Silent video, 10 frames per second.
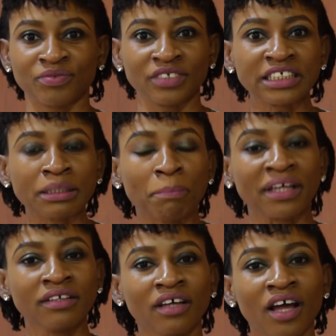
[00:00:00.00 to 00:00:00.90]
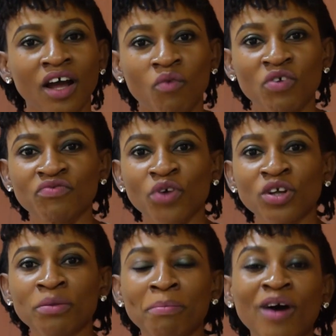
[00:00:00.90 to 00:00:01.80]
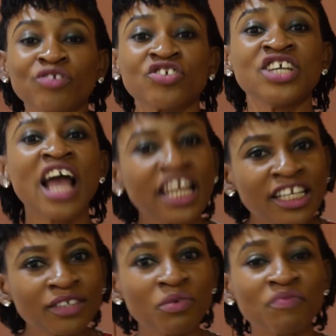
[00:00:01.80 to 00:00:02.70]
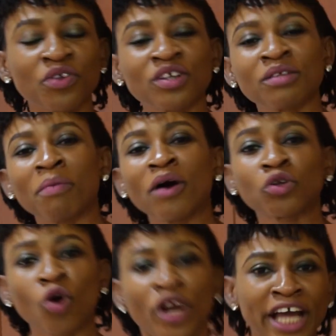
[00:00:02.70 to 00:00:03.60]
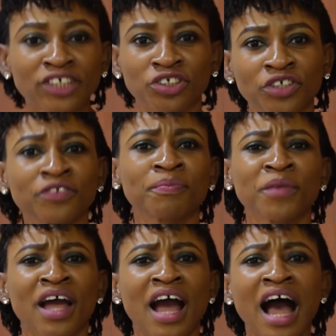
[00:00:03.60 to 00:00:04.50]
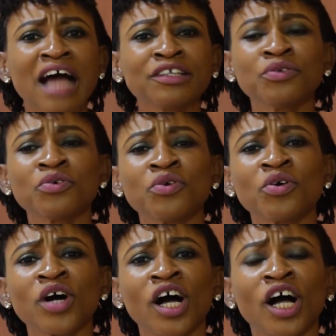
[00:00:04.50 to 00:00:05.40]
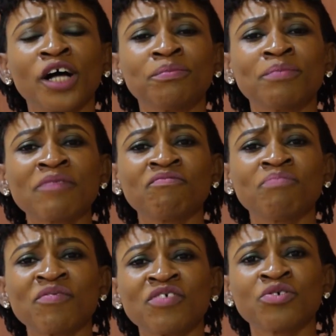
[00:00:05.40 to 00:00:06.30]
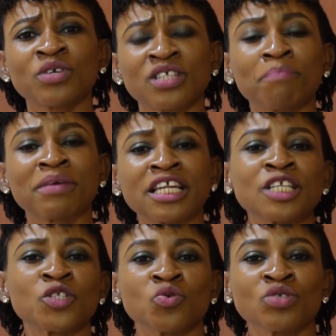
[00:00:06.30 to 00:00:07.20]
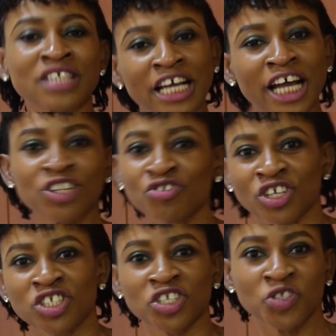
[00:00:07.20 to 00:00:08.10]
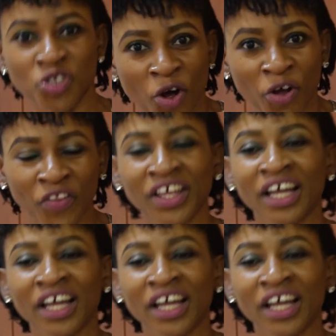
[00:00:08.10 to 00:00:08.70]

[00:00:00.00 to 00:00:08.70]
discipline, we've talked about yelling, we've talked about connection, and my videos are beginning to take an interesting turn.